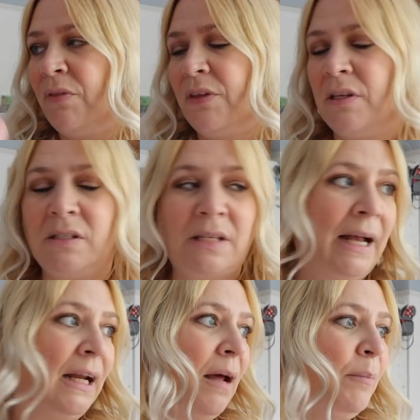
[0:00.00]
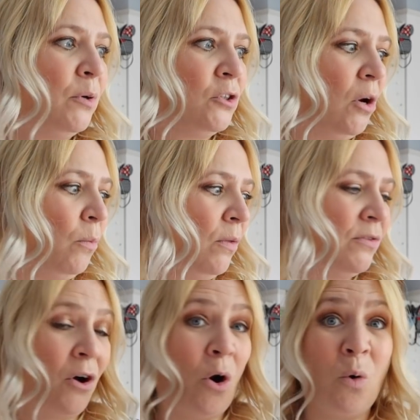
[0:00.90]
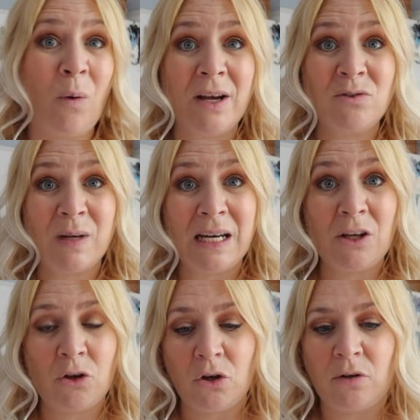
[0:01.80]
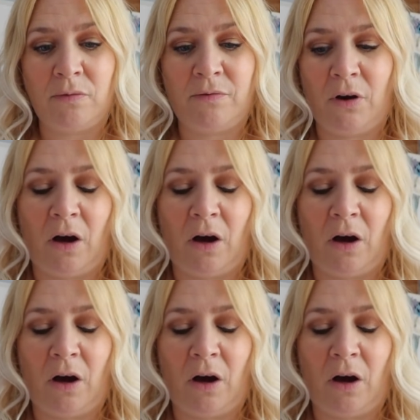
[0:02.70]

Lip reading: The secondhand bookshop ones are always really good for,